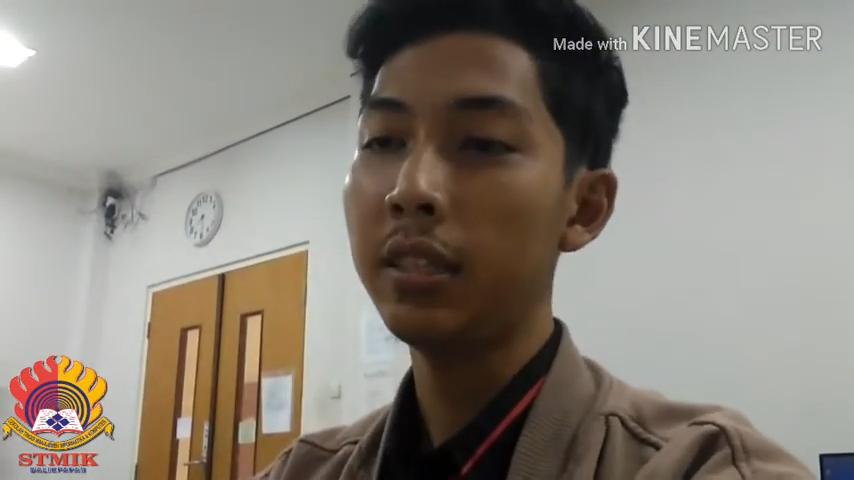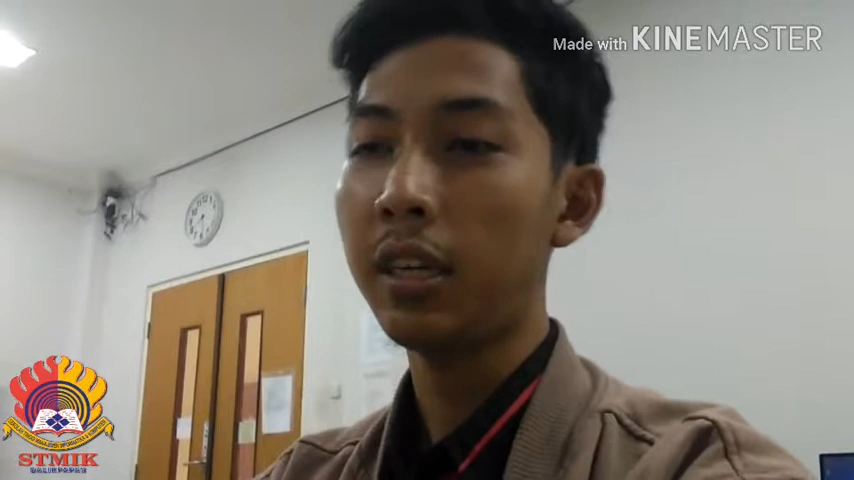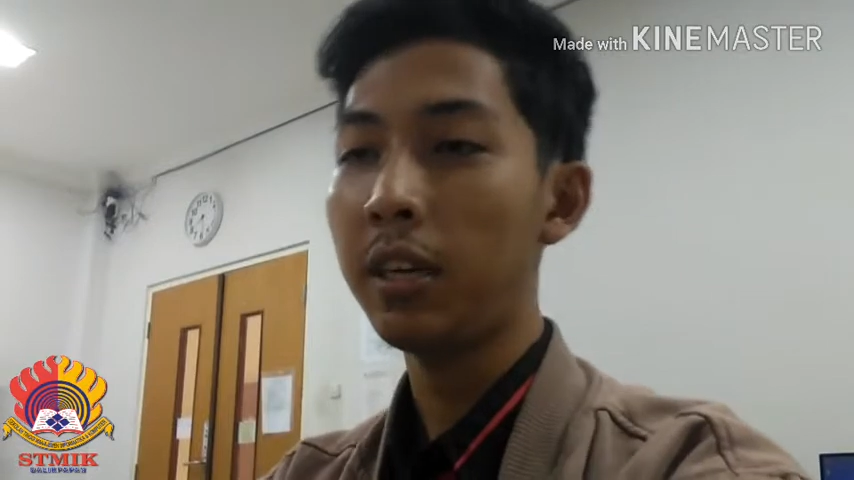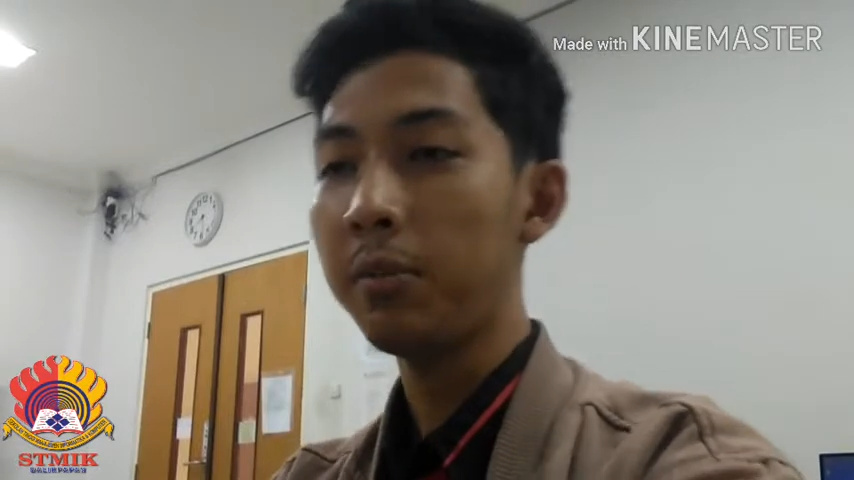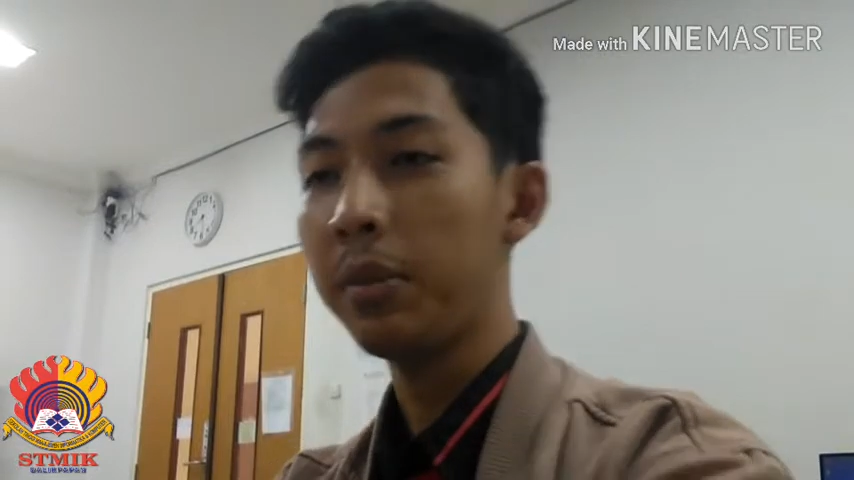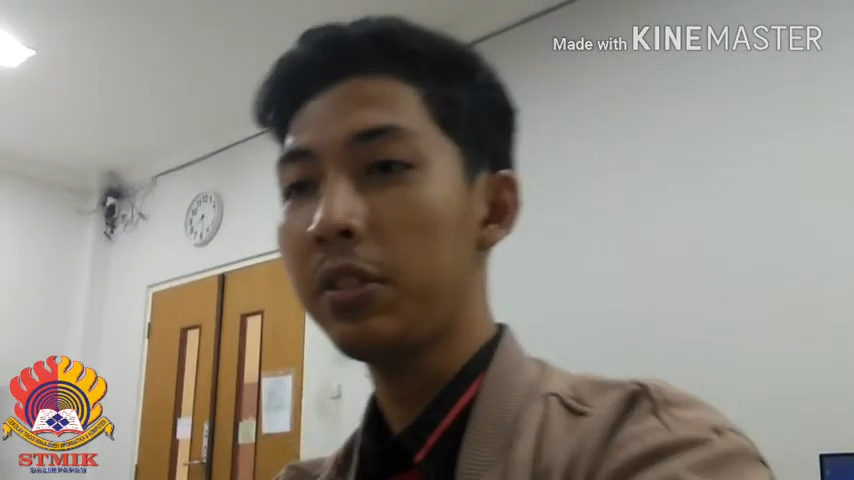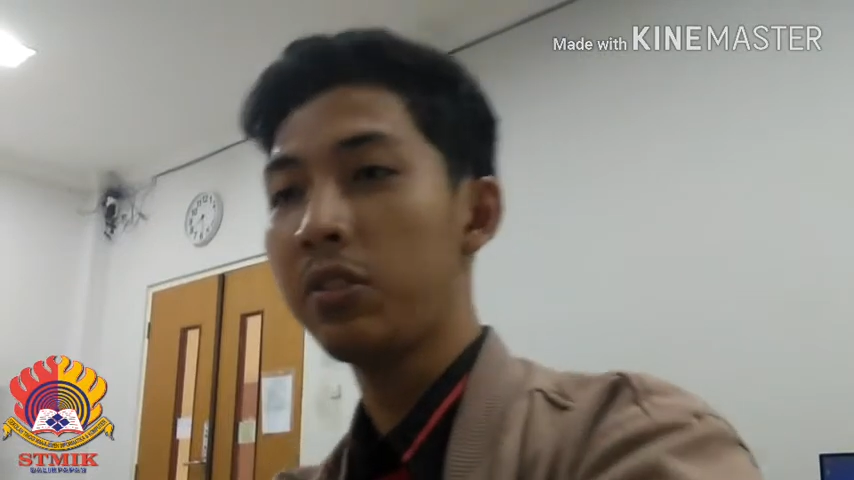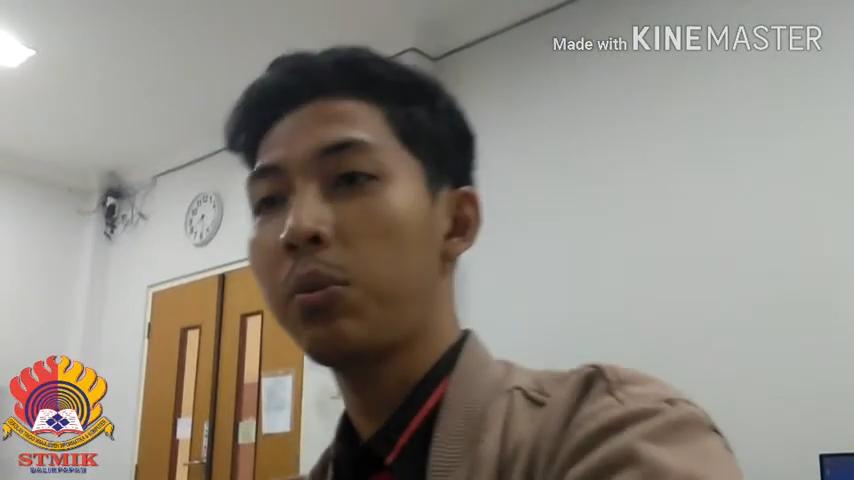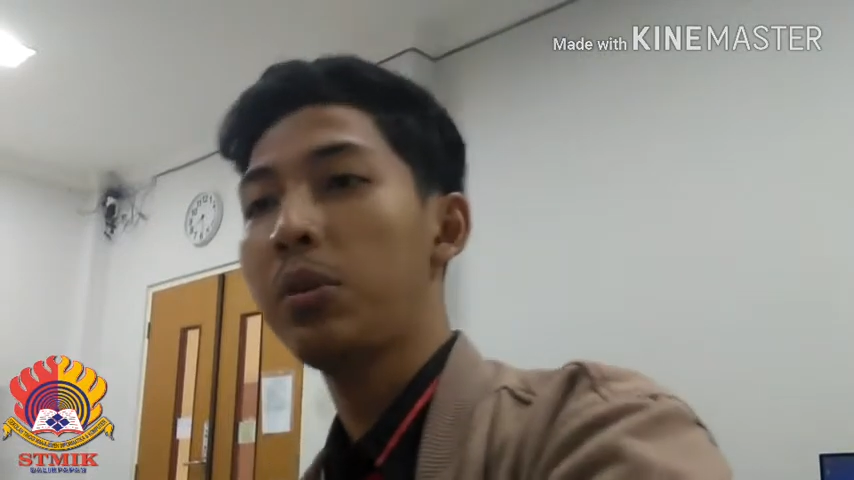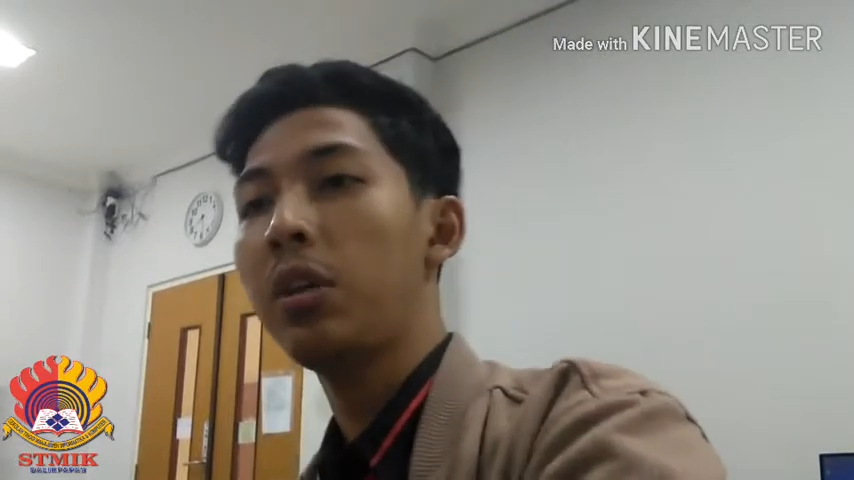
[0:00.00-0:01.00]
the early
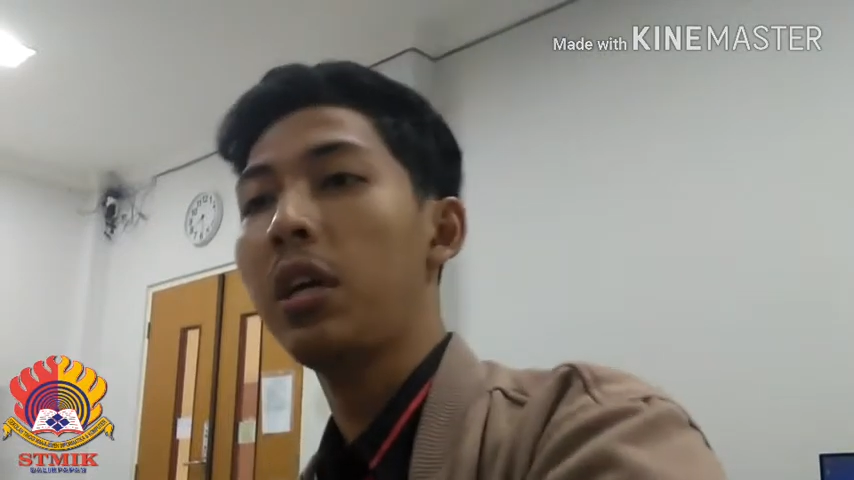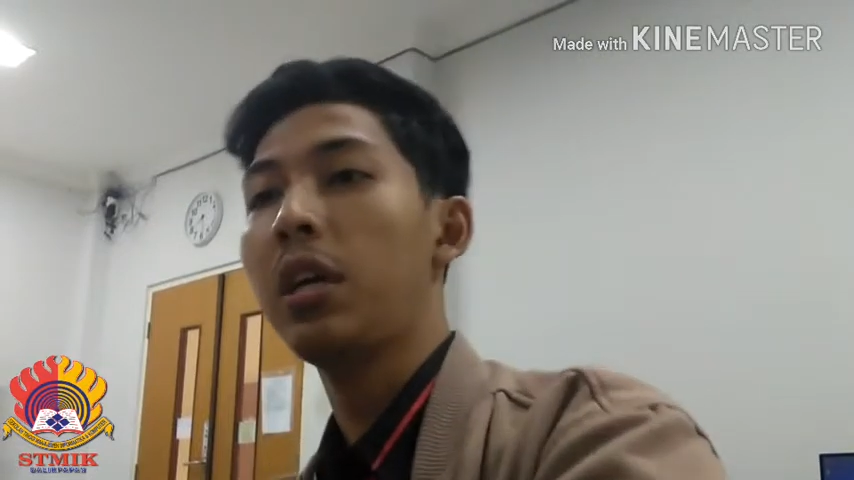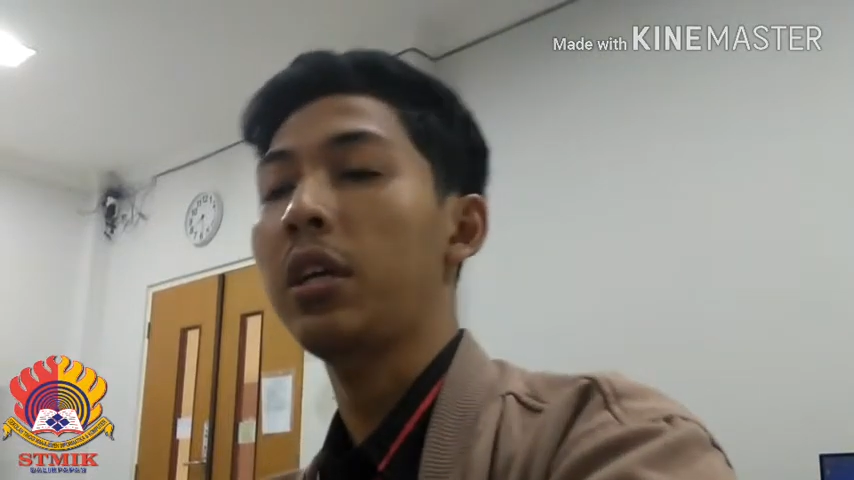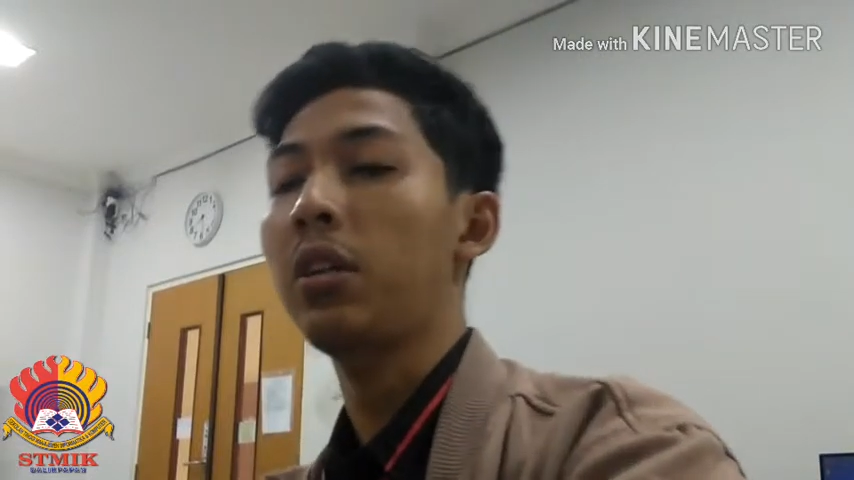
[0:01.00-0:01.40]
British computer